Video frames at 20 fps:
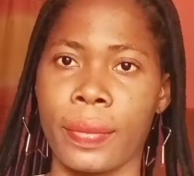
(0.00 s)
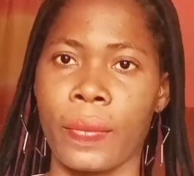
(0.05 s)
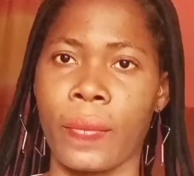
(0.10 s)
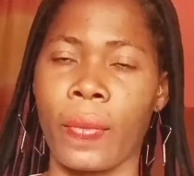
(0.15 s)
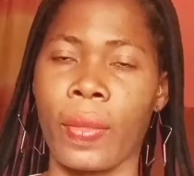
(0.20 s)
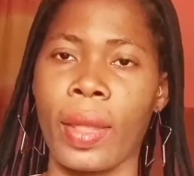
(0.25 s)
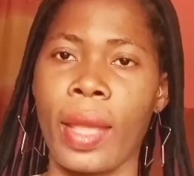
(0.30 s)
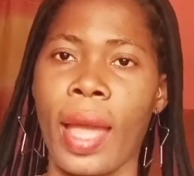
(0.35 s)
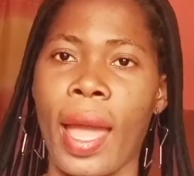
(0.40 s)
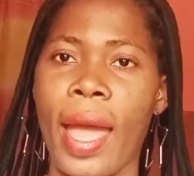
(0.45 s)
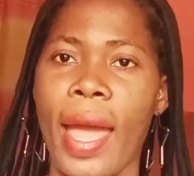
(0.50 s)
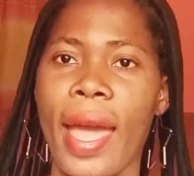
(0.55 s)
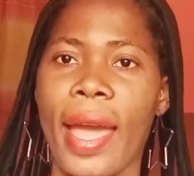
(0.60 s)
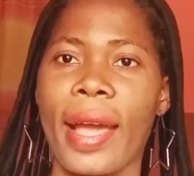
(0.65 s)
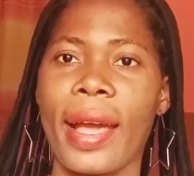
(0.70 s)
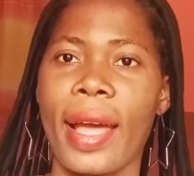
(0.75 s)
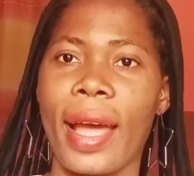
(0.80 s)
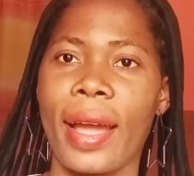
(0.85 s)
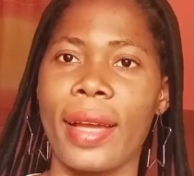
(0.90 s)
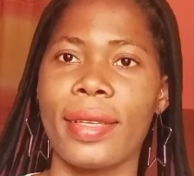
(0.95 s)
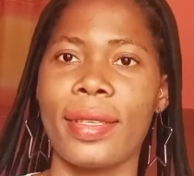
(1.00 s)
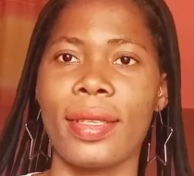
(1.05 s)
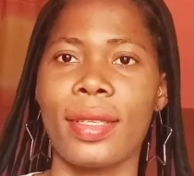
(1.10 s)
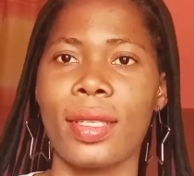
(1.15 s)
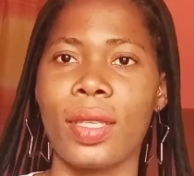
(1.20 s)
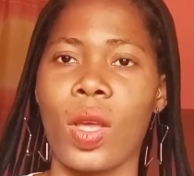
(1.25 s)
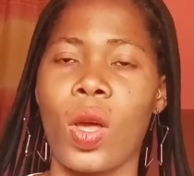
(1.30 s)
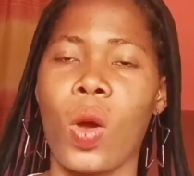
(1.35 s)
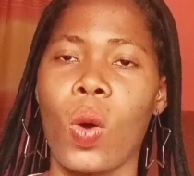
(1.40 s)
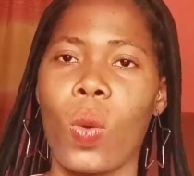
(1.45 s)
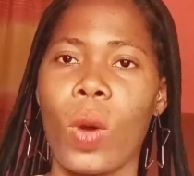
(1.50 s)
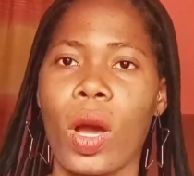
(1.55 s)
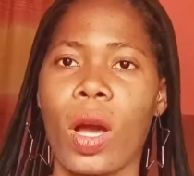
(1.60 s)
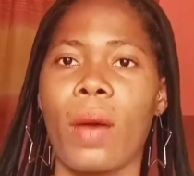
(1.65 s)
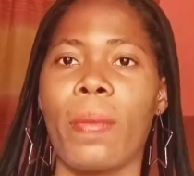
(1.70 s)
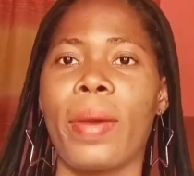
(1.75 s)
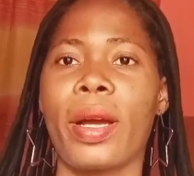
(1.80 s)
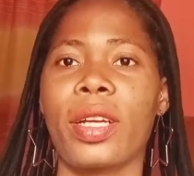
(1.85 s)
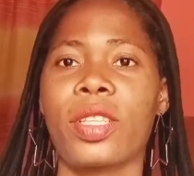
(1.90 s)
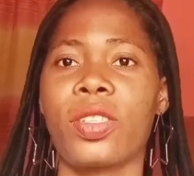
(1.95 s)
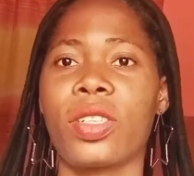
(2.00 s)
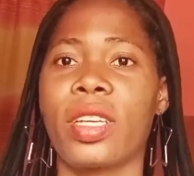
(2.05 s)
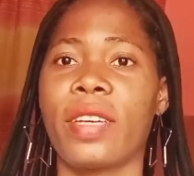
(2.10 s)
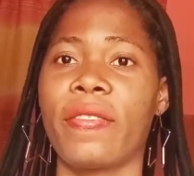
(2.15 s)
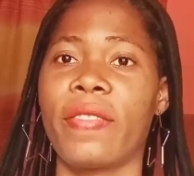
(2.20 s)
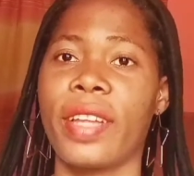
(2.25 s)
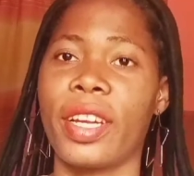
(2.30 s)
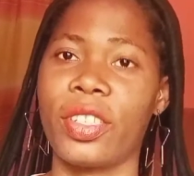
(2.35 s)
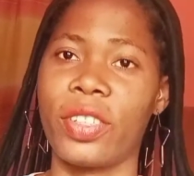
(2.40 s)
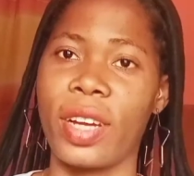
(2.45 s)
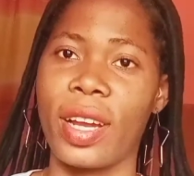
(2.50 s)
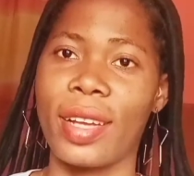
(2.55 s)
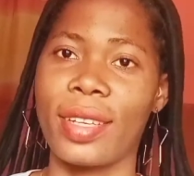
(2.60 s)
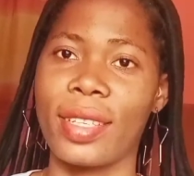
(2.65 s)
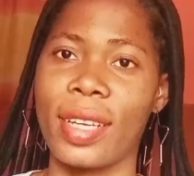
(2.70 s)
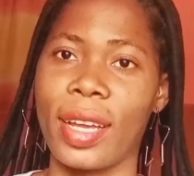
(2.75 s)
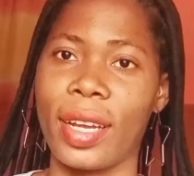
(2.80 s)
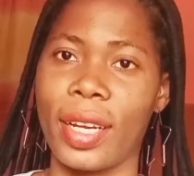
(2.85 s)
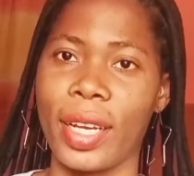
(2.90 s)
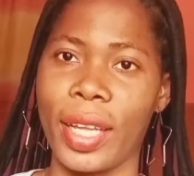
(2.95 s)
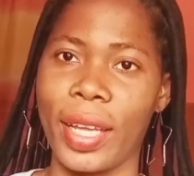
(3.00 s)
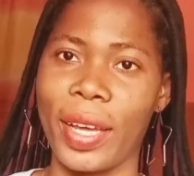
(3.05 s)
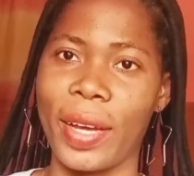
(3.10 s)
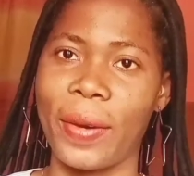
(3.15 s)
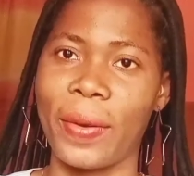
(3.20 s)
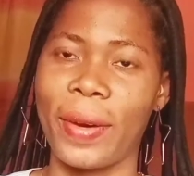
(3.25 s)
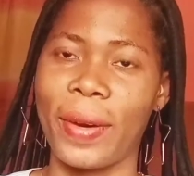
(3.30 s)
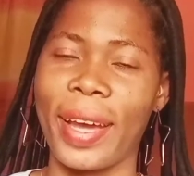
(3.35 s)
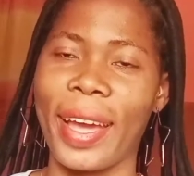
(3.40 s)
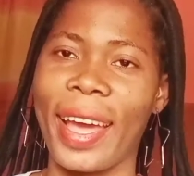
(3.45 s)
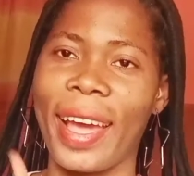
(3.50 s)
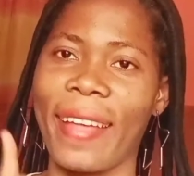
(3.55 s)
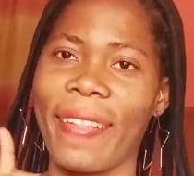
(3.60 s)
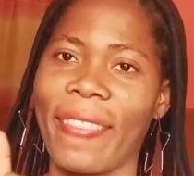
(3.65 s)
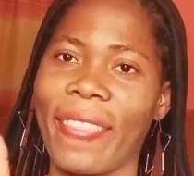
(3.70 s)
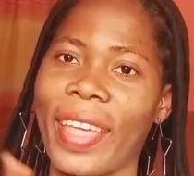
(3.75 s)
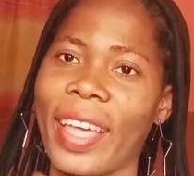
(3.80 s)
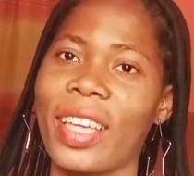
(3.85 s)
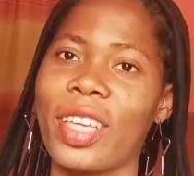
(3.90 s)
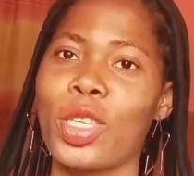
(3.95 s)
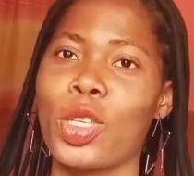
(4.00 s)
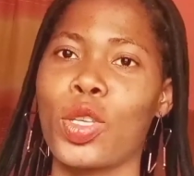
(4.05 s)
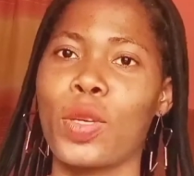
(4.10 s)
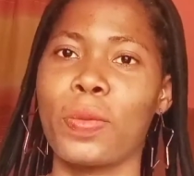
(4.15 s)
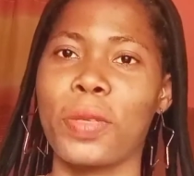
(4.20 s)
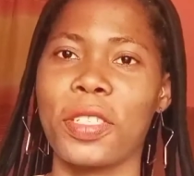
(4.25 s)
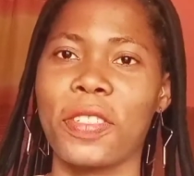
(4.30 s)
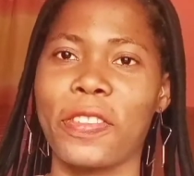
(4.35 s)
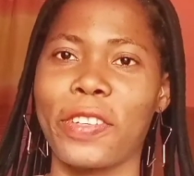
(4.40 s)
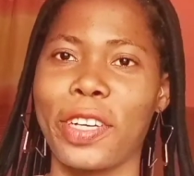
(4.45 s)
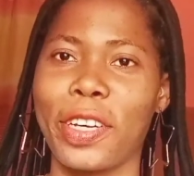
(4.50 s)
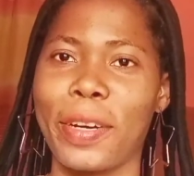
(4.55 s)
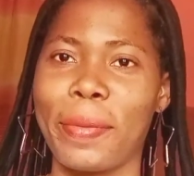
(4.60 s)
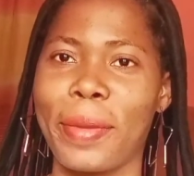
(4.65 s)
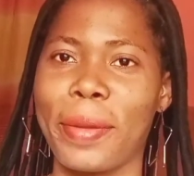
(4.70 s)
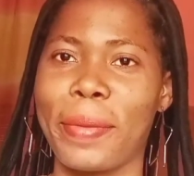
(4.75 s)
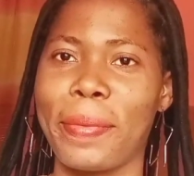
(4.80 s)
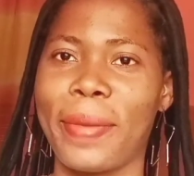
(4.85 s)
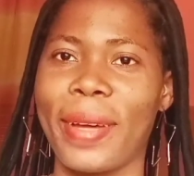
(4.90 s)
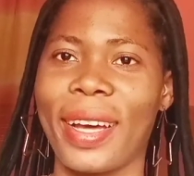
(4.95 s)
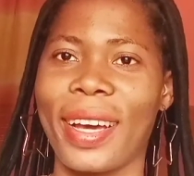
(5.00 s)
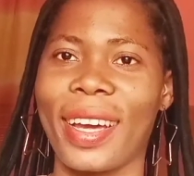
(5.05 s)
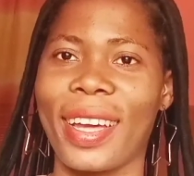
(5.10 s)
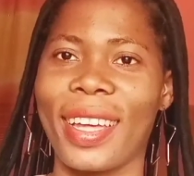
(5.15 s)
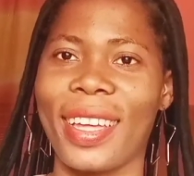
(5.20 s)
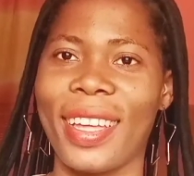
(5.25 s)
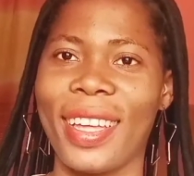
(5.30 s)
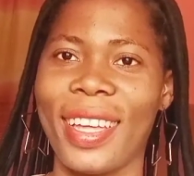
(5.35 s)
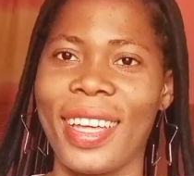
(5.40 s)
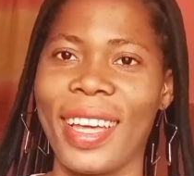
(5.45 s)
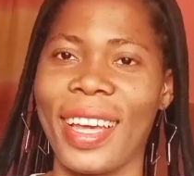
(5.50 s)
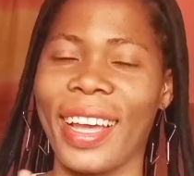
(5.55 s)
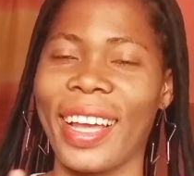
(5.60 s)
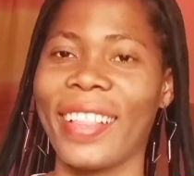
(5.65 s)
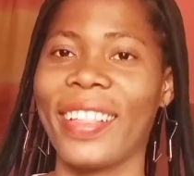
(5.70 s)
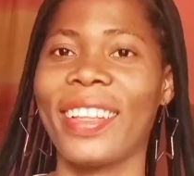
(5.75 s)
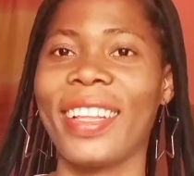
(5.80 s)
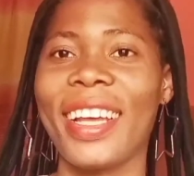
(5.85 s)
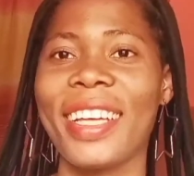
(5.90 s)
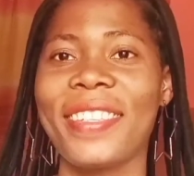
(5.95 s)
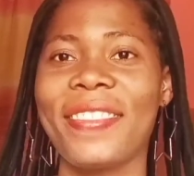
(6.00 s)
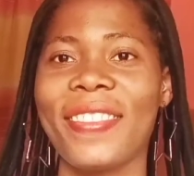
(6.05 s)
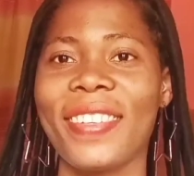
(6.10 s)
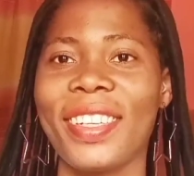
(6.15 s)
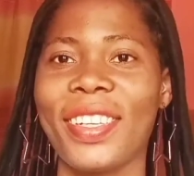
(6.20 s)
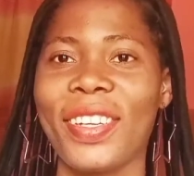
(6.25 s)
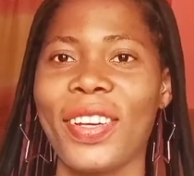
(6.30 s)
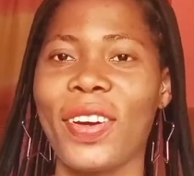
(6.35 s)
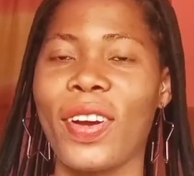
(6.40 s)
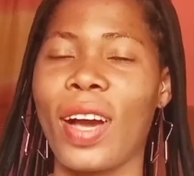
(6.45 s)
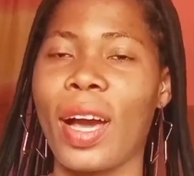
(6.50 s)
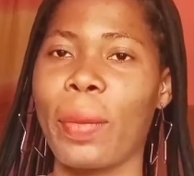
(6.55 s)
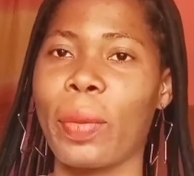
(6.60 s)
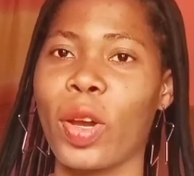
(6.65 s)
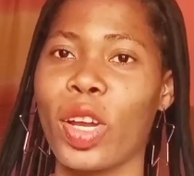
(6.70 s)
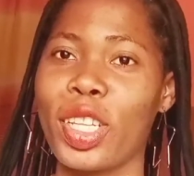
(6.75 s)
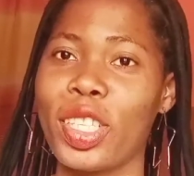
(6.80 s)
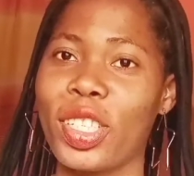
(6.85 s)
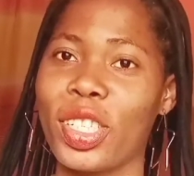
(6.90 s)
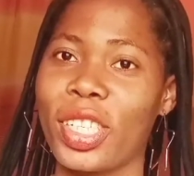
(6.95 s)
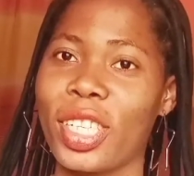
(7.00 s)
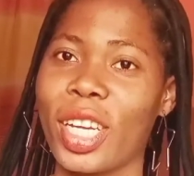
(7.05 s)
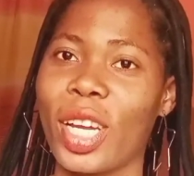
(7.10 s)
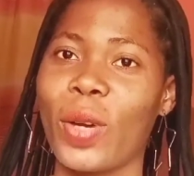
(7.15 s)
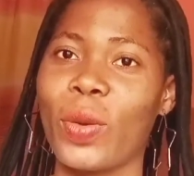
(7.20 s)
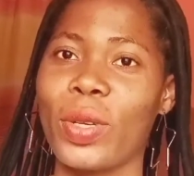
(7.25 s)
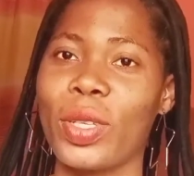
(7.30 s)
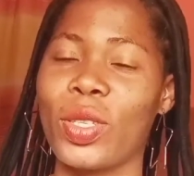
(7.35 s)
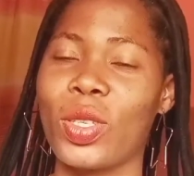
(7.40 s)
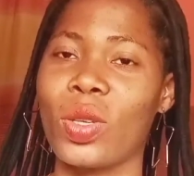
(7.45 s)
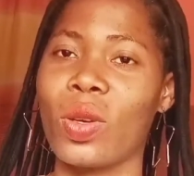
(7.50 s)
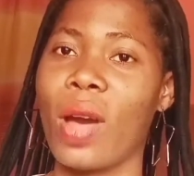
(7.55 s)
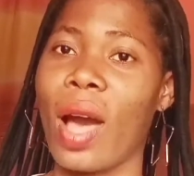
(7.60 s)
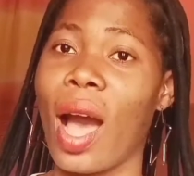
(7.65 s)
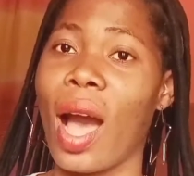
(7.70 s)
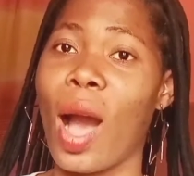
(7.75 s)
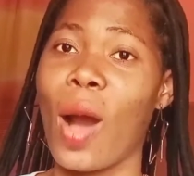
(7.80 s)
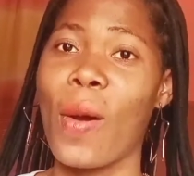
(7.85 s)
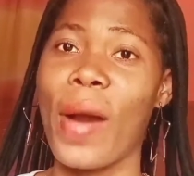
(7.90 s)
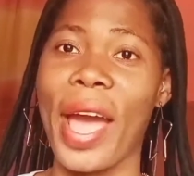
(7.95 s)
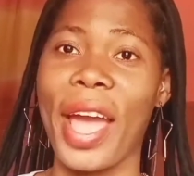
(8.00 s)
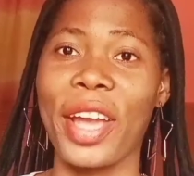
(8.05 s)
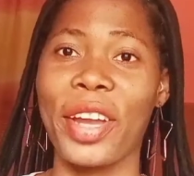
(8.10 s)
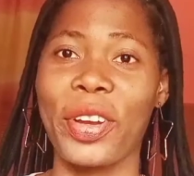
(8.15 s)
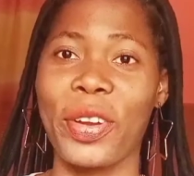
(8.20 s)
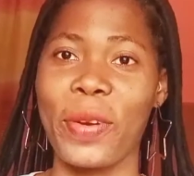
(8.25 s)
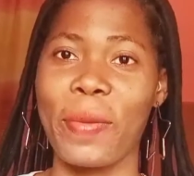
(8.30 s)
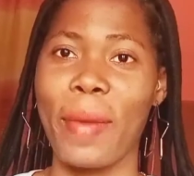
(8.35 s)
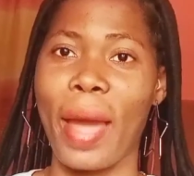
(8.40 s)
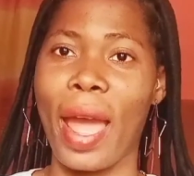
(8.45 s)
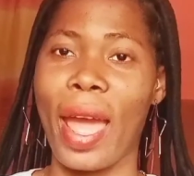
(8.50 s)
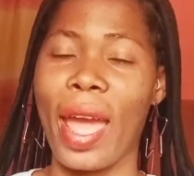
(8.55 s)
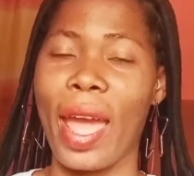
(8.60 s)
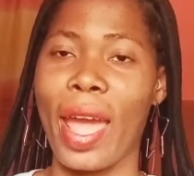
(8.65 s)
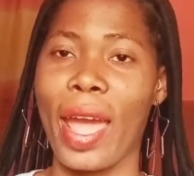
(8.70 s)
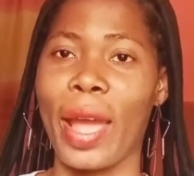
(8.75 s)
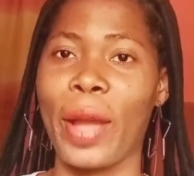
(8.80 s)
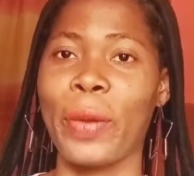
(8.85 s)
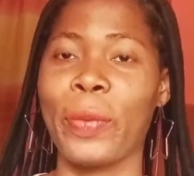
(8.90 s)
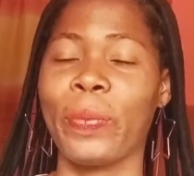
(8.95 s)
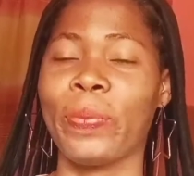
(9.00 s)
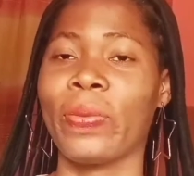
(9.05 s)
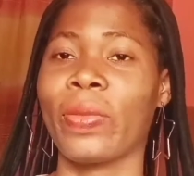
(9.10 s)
Hey guys, welcome back to Give Naturals and DIY, and thank you so much for coming back. In today's video, I'm going to share with you how I grew my hair